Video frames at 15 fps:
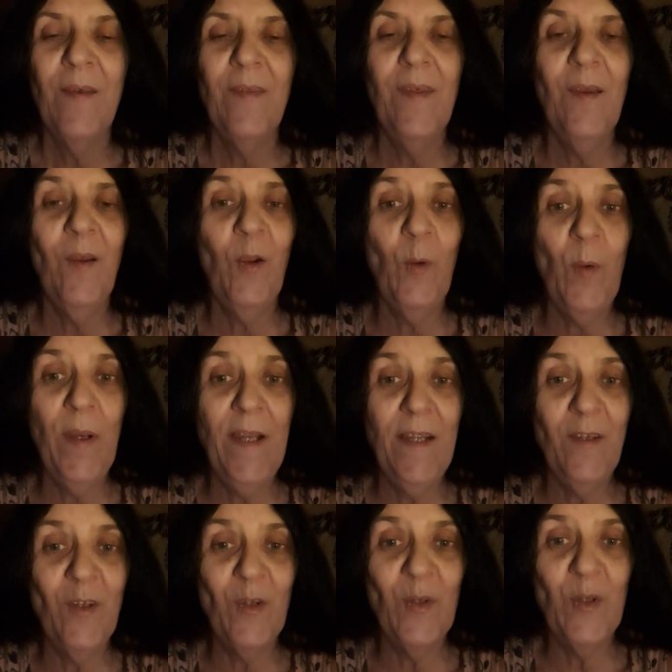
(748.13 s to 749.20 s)
They're
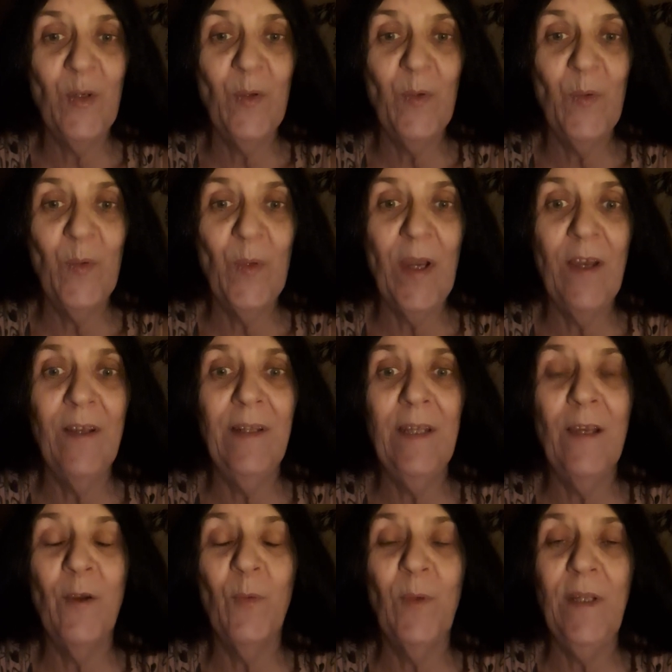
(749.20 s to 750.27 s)
going to do
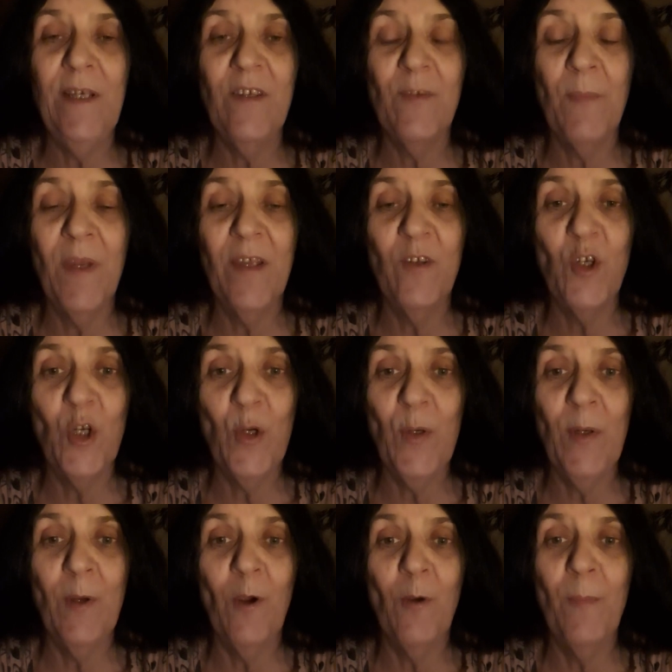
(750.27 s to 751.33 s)
a release
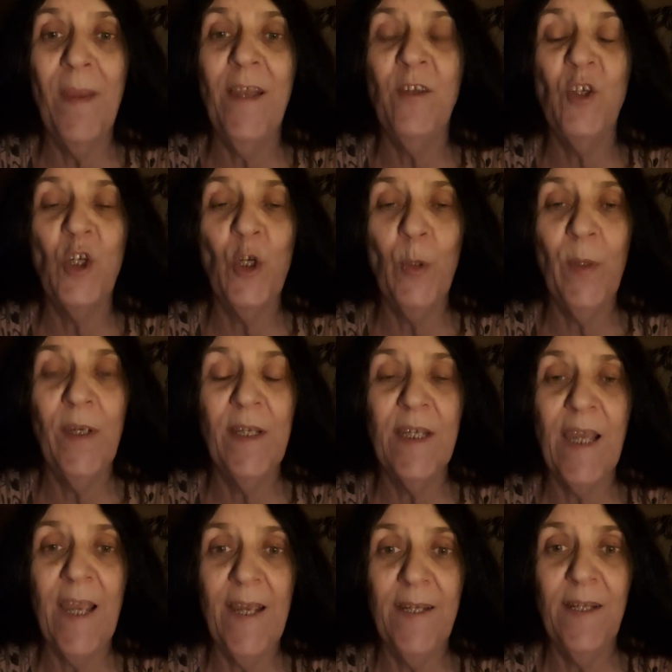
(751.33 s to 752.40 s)
Manchuria or Manchurian
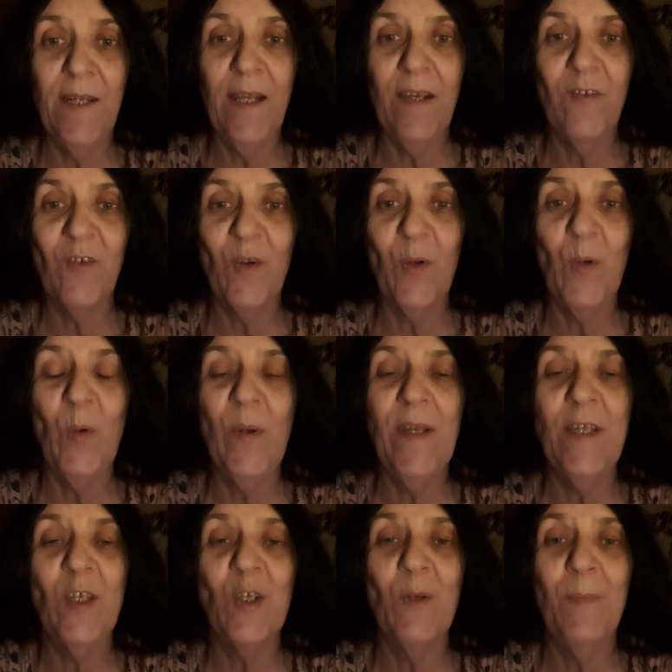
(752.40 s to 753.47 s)
candidates are
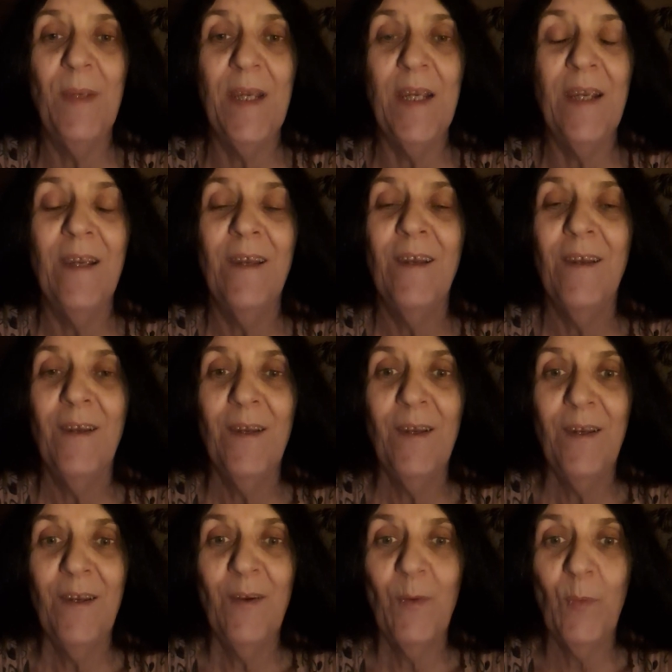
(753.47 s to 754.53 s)
going to be
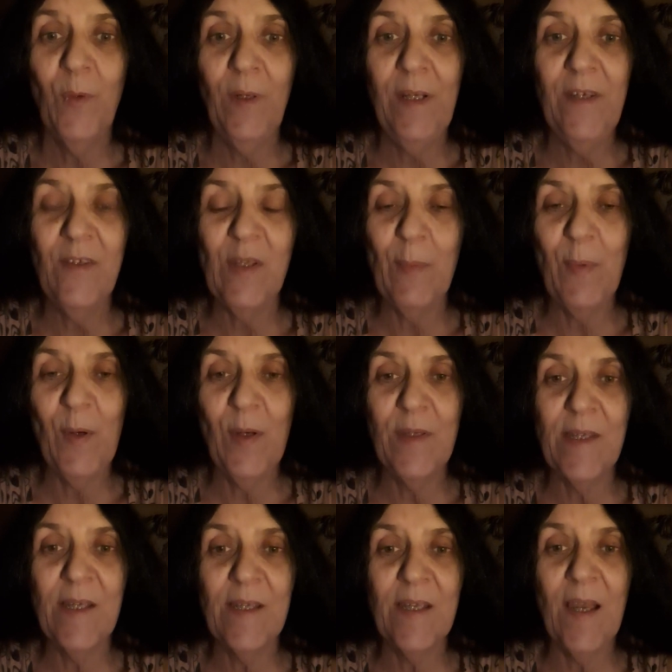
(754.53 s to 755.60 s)
released upon
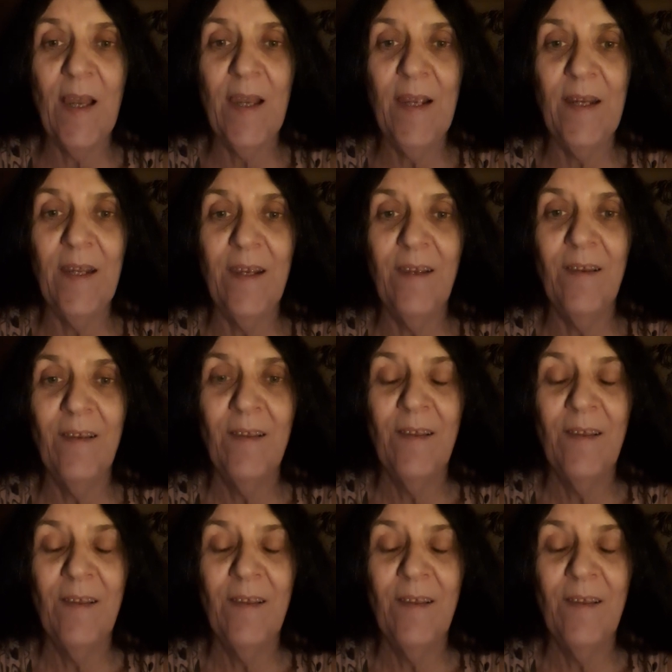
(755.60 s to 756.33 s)
society.